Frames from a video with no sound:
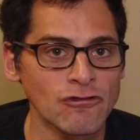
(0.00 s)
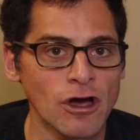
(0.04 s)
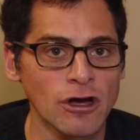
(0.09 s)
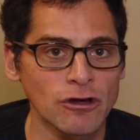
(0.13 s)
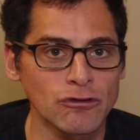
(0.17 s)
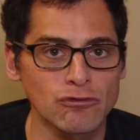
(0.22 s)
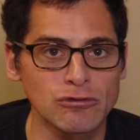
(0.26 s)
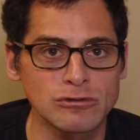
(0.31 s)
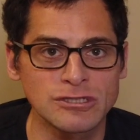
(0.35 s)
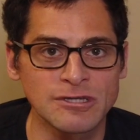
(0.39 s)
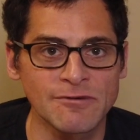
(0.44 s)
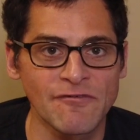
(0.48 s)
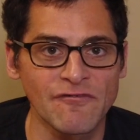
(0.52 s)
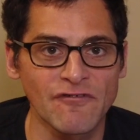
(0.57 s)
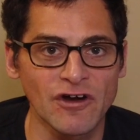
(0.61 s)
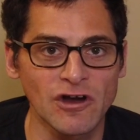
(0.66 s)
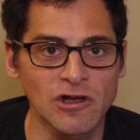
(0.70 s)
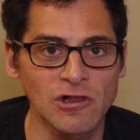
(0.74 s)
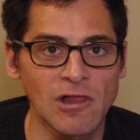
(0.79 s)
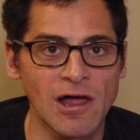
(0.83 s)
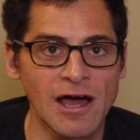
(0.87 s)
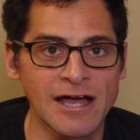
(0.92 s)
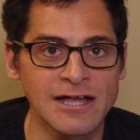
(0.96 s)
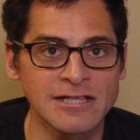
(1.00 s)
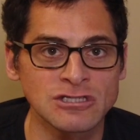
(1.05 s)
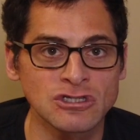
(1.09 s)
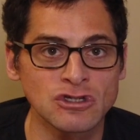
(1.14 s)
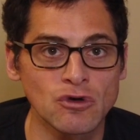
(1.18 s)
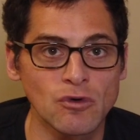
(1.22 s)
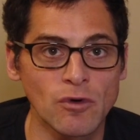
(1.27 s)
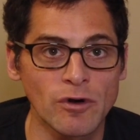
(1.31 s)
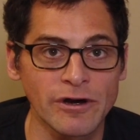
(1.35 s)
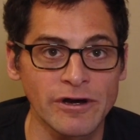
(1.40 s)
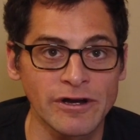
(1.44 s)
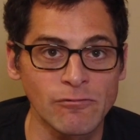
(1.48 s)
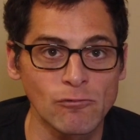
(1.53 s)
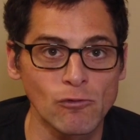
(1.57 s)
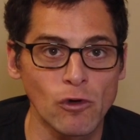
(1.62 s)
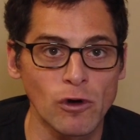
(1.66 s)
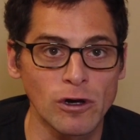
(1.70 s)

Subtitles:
and talked with some of our clients who are in